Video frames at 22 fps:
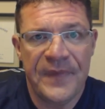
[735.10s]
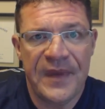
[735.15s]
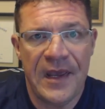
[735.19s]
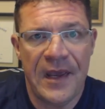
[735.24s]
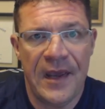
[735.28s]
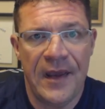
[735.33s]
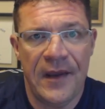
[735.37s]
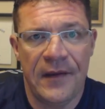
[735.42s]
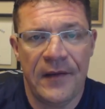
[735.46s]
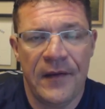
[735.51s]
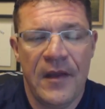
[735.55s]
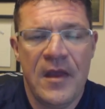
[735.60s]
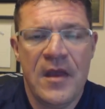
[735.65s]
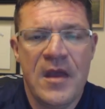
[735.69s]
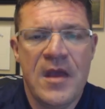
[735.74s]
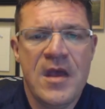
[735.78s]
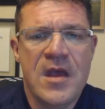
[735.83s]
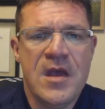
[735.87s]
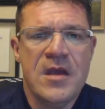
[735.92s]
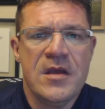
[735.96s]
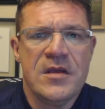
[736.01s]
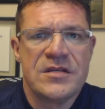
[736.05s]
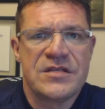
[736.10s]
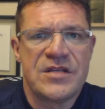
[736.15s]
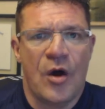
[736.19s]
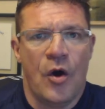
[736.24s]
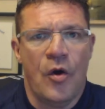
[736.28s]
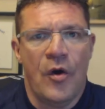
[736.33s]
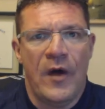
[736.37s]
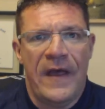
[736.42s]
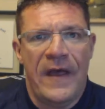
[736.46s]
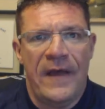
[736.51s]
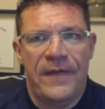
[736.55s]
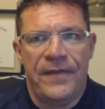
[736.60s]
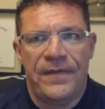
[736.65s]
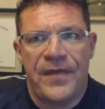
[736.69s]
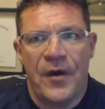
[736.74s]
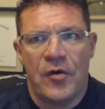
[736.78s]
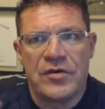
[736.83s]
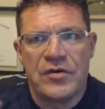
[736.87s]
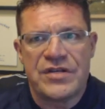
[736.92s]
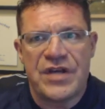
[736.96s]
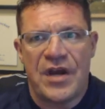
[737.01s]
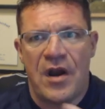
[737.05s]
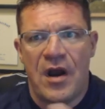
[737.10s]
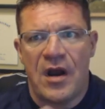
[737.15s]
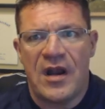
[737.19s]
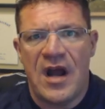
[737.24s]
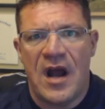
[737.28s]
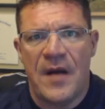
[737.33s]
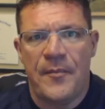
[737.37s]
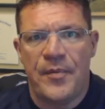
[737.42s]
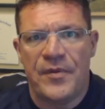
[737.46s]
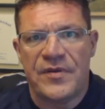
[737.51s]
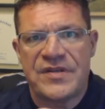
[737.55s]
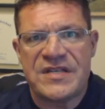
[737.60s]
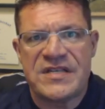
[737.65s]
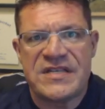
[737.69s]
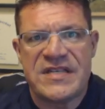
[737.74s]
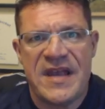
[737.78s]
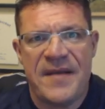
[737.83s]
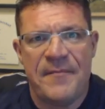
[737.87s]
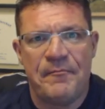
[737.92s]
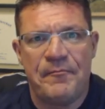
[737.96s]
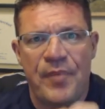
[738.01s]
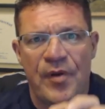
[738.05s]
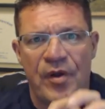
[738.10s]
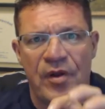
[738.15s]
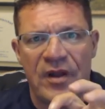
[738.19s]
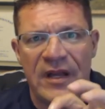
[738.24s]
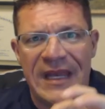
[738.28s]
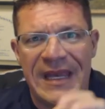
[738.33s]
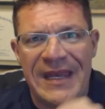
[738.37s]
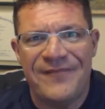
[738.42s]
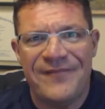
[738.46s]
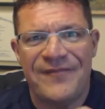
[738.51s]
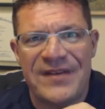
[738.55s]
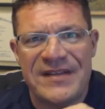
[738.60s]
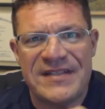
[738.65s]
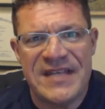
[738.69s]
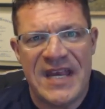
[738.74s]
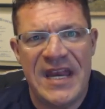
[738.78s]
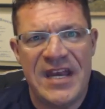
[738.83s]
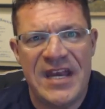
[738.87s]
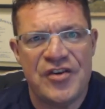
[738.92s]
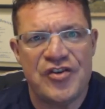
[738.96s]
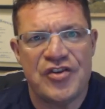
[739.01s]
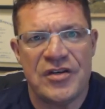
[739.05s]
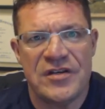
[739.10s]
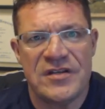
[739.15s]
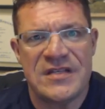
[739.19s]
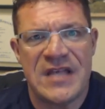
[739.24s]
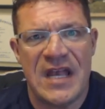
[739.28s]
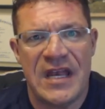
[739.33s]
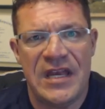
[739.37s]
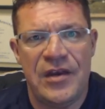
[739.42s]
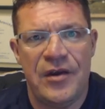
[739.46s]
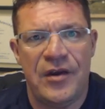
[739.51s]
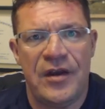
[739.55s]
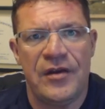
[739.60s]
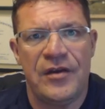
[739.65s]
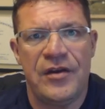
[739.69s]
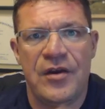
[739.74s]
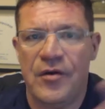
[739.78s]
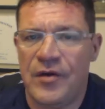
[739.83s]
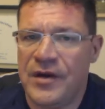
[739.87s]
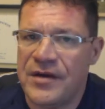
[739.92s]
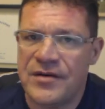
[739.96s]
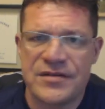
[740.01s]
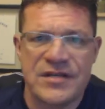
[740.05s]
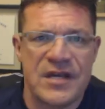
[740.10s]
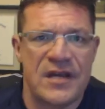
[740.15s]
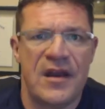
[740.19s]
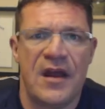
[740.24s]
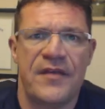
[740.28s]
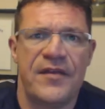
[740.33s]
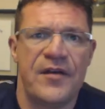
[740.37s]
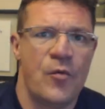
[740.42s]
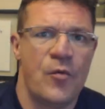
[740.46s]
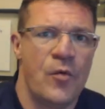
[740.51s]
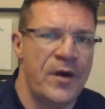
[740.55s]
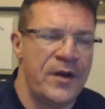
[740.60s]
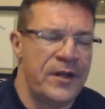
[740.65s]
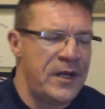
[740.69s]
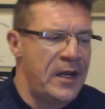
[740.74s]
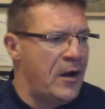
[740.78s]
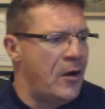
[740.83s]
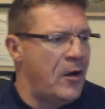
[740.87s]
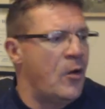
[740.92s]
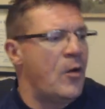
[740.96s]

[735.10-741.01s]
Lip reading: Okay. So those are a couple simple invitations that you can do. Here's another one.